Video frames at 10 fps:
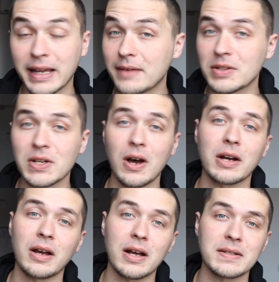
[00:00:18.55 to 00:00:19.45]
I gave a
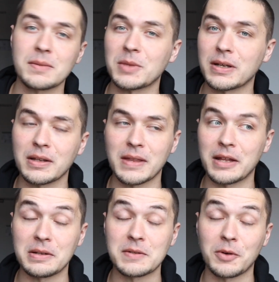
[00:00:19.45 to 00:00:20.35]
talk on something
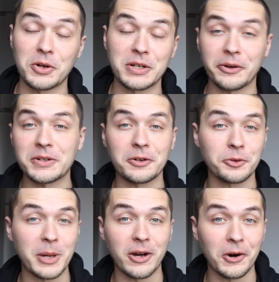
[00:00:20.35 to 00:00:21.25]
that is very near and dear
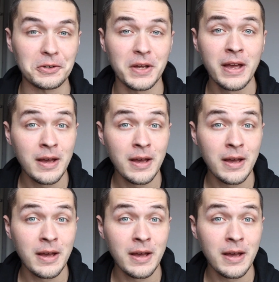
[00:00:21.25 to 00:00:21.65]
to my heart,